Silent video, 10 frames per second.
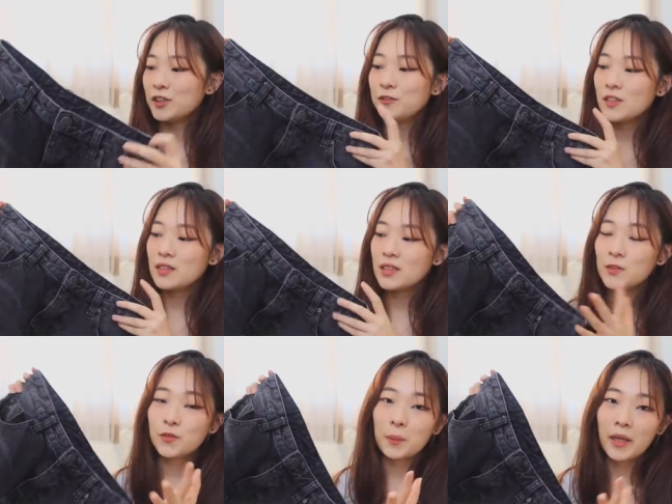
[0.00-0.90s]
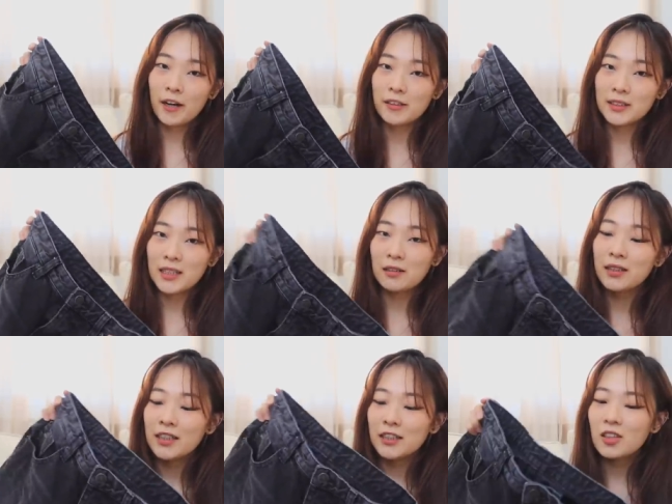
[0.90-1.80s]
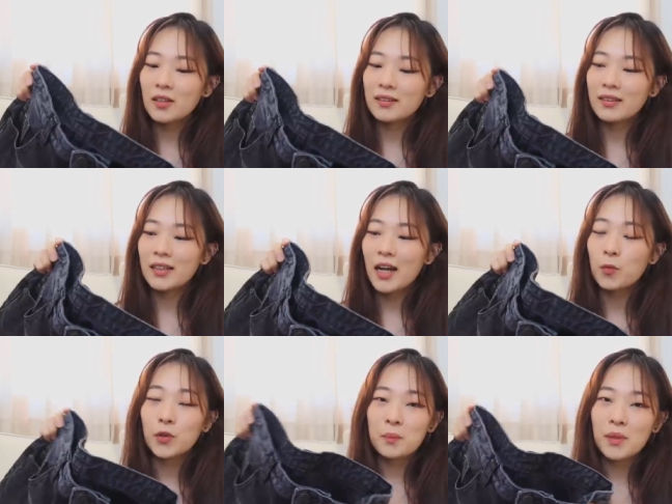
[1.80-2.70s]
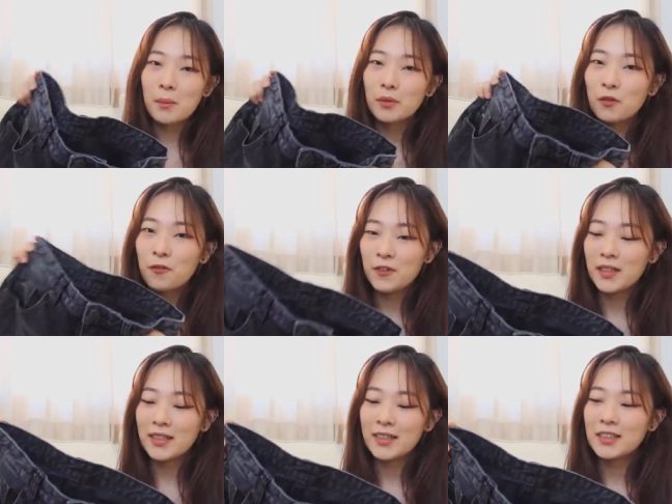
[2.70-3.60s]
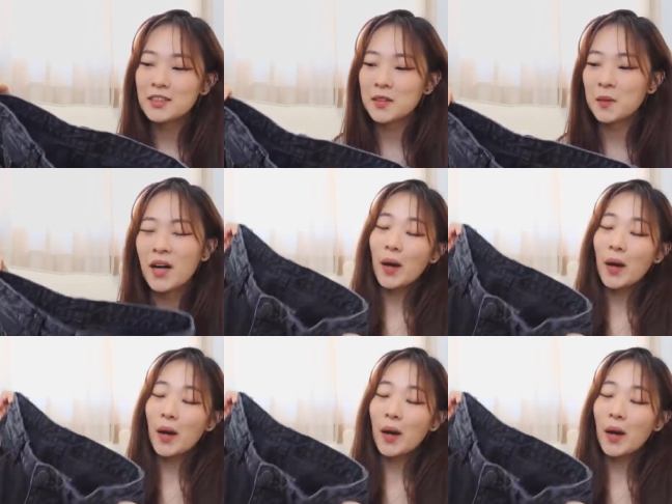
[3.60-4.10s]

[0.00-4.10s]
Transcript: thrifted this from Carousell and I thought that I wouldn't be able to fit in it so